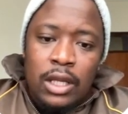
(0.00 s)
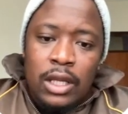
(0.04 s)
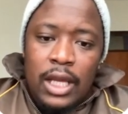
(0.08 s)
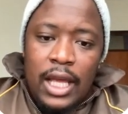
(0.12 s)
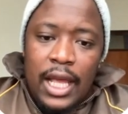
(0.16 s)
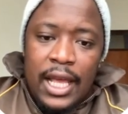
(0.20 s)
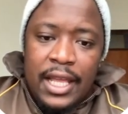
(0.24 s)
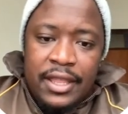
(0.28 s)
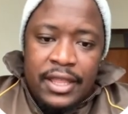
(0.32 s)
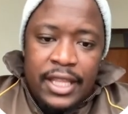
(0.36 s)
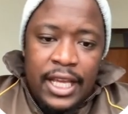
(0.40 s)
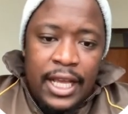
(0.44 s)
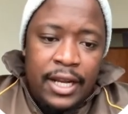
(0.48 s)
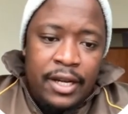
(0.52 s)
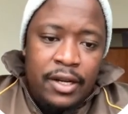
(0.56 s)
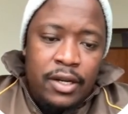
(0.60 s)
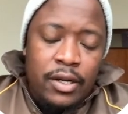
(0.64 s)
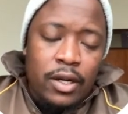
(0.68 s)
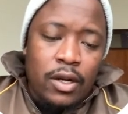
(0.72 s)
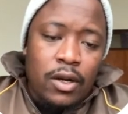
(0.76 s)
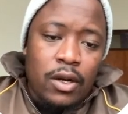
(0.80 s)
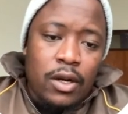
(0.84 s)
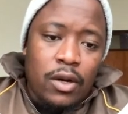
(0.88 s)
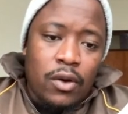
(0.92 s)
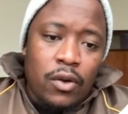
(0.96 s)
And then
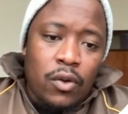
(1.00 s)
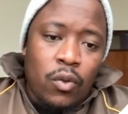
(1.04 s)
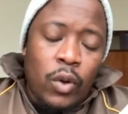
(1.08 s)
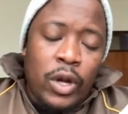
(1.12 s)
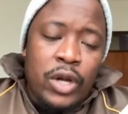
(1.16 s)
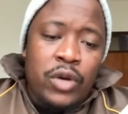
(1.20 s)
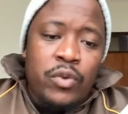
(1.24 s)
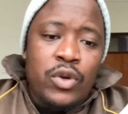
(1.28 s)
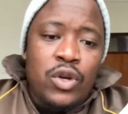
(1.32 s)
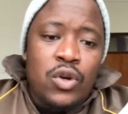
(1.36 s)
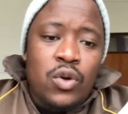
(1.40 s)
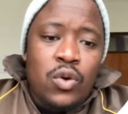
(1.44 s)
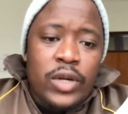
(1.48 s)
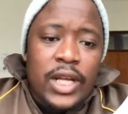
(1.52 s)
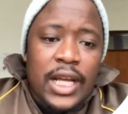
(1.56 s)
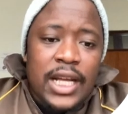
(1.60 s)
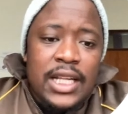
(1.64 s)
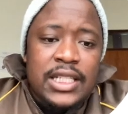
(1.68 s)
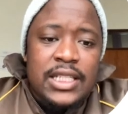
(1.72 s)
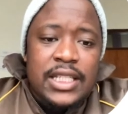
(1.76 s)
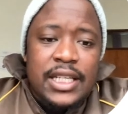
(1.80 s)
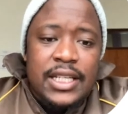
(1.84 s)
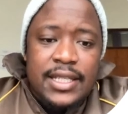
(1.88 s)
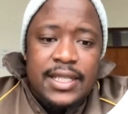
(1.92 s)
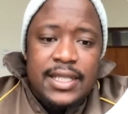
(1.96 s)
when we look at
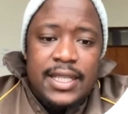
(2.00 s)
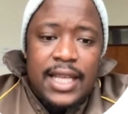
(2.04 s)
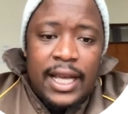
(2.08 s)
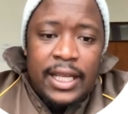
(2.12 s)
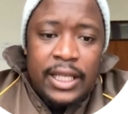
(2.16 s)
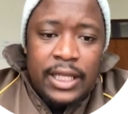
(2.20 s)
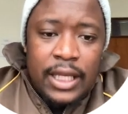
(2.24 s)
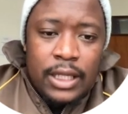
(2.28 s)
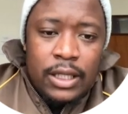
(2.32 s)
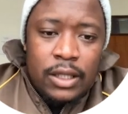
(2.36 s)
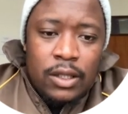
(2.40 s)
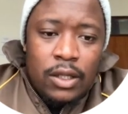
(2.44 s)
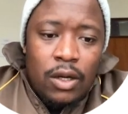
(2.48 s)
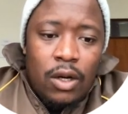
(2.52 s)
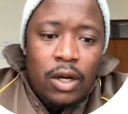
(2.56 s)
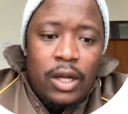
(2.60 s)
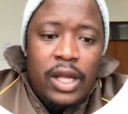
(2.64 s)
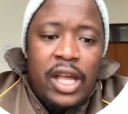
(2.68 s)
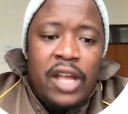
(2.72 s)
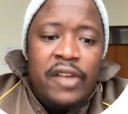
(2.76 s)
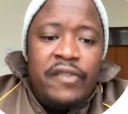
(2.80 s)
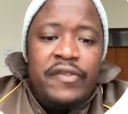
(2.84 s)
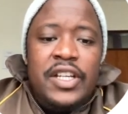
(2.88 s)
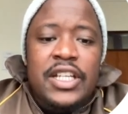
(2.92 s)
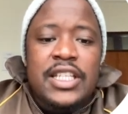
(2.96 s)
this again,
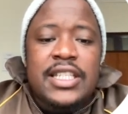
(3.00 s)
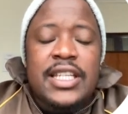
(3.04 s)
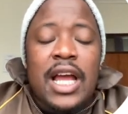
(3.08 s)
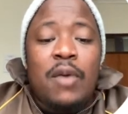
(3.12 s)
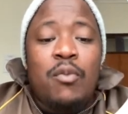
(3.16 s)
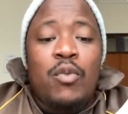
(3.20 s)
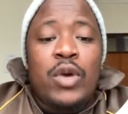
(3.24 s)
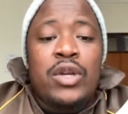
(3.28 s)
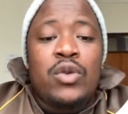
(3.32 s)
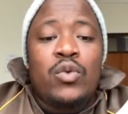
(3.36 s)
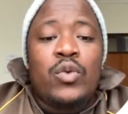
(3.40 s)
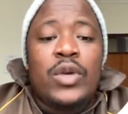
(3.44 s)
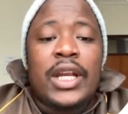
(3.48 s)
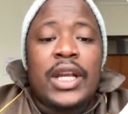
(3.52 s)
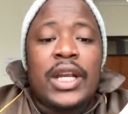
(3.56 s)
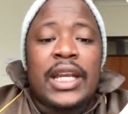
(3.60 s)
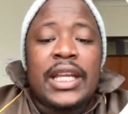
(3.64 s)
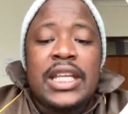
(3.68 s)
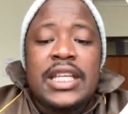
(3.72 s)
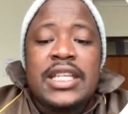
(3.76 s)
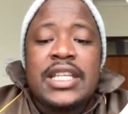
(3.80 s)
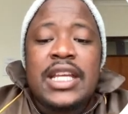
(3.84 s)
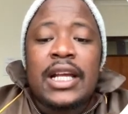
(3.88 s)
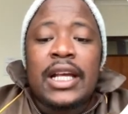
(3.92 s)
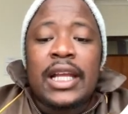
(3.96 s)
every time when we
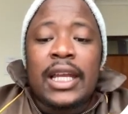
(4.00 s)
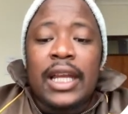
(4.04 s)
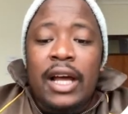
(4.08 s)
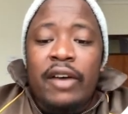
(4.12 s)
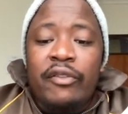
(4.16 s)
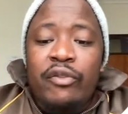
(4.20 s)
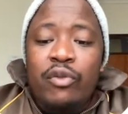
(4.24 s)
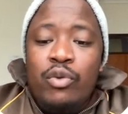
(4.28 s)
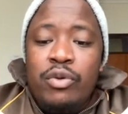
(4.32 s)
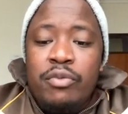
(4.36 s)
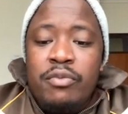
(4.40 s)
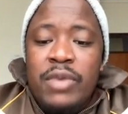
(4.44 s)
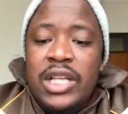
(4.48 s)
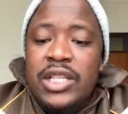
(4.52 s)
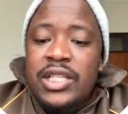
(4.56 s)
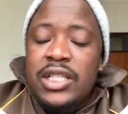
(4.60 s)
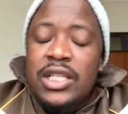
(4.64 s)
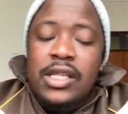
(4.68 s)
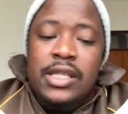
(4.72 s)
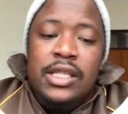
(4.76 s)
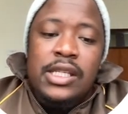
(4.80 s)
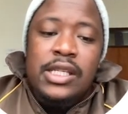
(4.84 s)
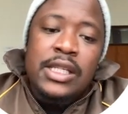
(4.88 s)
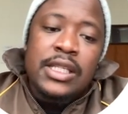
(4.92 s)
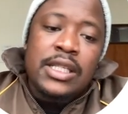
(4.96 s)
read a graph, we
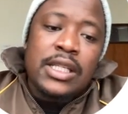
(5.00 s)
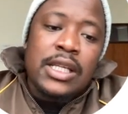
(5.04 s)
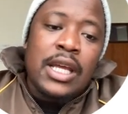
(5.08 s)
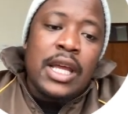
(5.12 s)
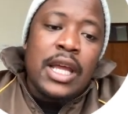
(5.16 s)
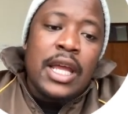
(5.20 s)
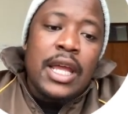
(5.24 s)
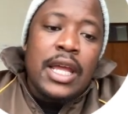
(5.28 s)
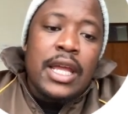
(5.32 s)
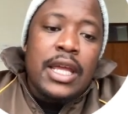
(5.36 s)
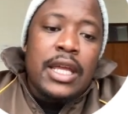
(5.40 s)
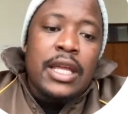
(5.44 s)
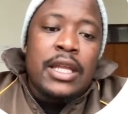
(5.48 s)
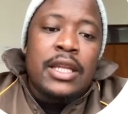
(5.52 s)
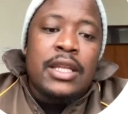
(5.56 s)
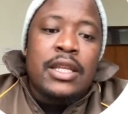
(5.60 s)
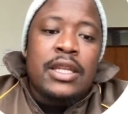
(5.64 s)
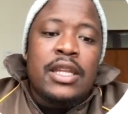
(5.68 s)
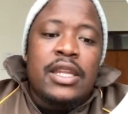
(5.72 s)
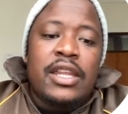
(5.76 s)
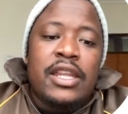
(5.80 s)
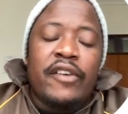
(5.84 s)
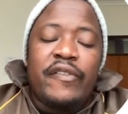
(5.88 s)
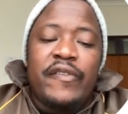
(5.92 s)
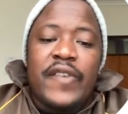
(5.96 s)
mentioned it in
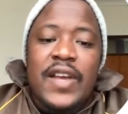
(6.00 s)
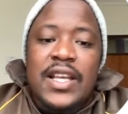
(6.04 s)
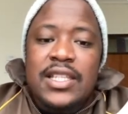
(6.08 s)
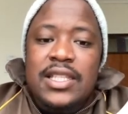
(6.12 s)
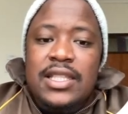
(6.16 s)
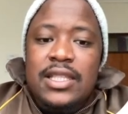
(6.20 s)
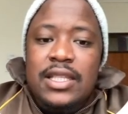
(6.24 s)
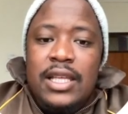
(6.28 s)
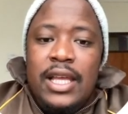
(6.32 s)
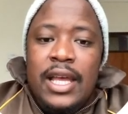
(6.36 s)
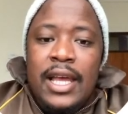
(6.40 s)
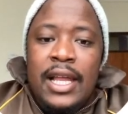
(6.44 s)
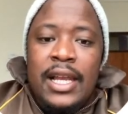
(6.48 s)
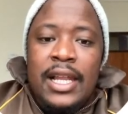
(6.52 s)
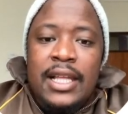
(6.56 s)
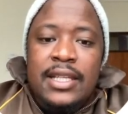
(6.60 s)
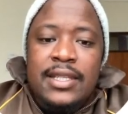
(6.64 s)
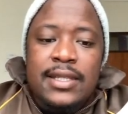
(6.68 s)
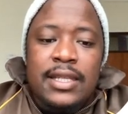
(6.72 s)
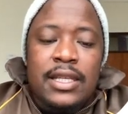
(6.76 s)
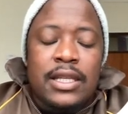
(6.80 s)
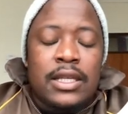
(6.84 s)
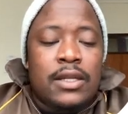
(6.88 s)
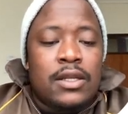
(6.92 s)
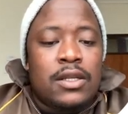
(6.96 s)
the first
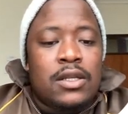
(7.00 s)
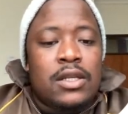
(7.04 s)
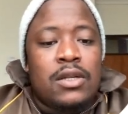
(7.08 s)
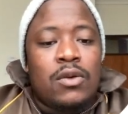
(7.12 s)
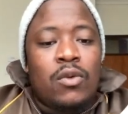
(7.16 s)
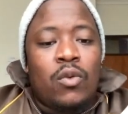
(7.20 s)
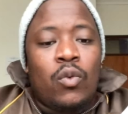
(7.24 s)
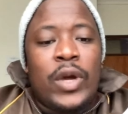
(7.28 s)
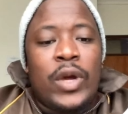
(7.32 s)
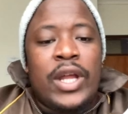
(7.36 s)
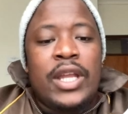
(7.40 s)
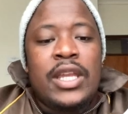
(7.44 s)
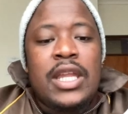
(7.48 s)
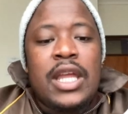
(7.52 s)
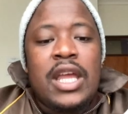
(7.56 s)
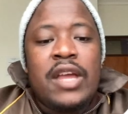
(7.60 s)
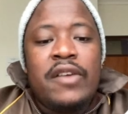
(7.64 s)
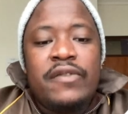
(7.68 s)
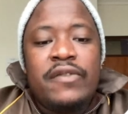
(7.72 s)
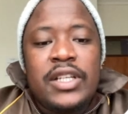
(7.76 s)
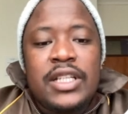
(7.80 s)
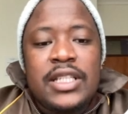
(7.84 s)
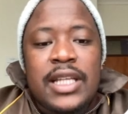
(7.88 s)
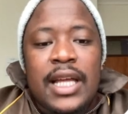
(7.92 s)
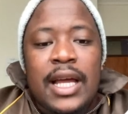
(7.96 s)
lesson,
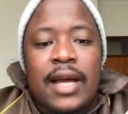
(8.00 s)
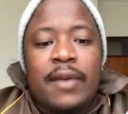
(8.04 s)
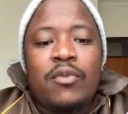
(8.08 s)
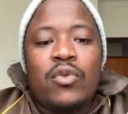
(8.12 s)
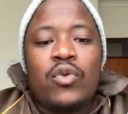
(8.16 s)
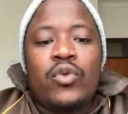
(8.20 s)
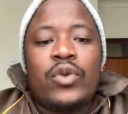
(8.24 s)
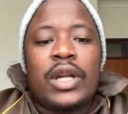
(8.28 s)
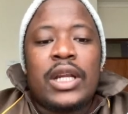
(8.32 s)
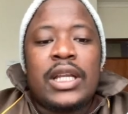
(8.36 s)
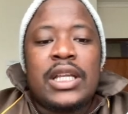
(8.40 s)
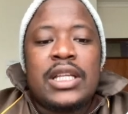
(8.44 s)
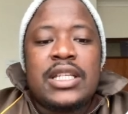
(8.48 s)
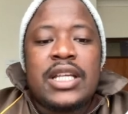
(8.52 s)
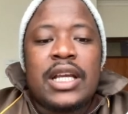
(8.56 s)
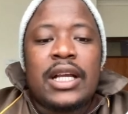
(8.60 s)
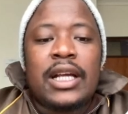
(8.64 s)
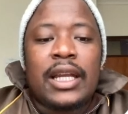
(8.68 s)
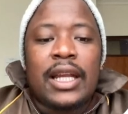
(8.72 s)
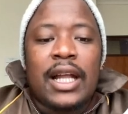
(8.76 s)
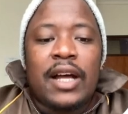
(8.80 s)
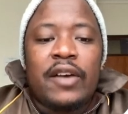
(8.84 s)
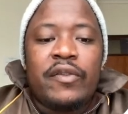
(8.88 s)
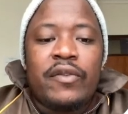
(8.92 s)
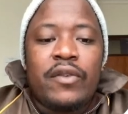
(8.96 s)
every time we read a
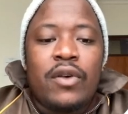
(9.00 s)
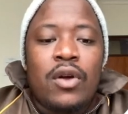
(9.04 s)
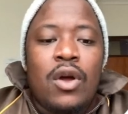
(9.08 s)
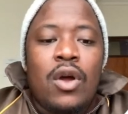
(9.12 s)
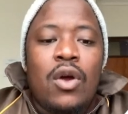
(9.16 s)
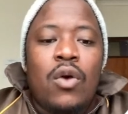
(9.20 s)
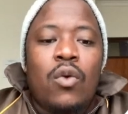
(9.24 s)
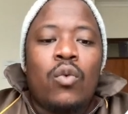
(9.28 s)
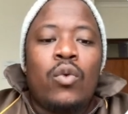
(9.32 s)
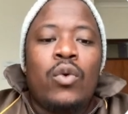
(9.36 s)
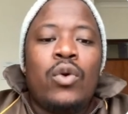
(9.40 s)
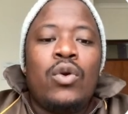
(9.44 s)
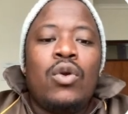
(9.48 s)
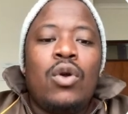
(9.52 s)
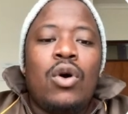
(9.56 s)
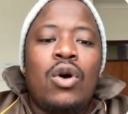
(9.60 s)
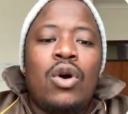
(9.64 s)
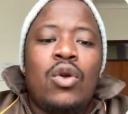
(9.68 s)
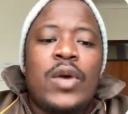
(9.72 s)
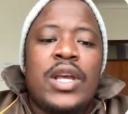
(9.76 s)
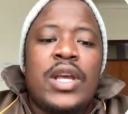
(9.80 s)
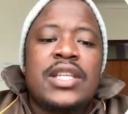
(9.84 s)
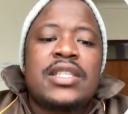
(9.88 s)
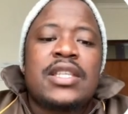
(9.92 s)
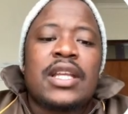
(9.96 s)
graph, we will
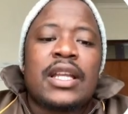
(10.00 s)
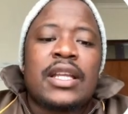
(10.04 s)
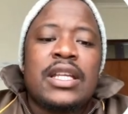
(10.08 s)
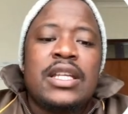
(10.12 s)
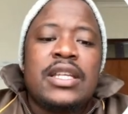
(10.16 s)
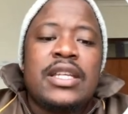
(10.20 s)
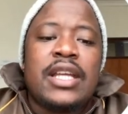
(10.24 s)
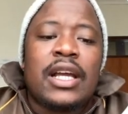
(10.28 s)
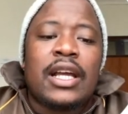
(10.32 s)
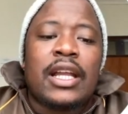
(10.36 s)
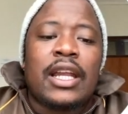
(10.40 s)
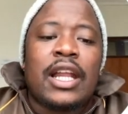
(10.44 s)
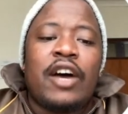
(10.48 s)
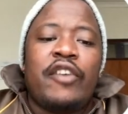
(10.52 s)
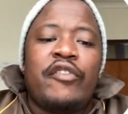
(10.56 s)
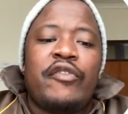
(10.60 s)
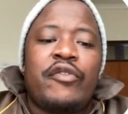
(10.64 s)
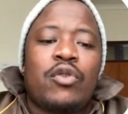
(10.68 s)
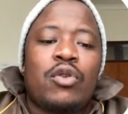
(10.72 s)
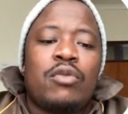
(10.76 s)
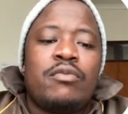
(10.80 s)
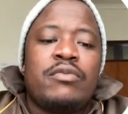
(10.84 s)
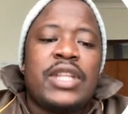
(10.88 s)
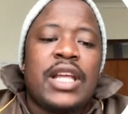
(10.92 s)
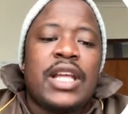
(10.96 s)
always read the graph
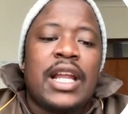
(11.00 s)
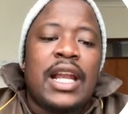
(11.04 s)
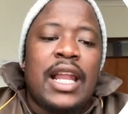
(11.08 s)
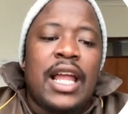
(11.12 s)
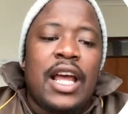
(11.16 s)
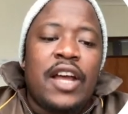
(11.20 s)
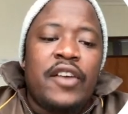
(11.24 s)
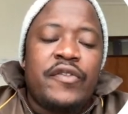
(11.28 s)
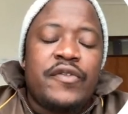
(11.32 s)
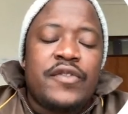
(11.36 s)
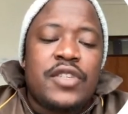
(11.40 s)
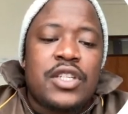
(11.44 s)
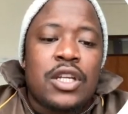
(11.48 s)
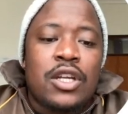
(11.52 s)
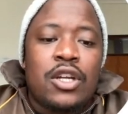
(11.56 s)
from the left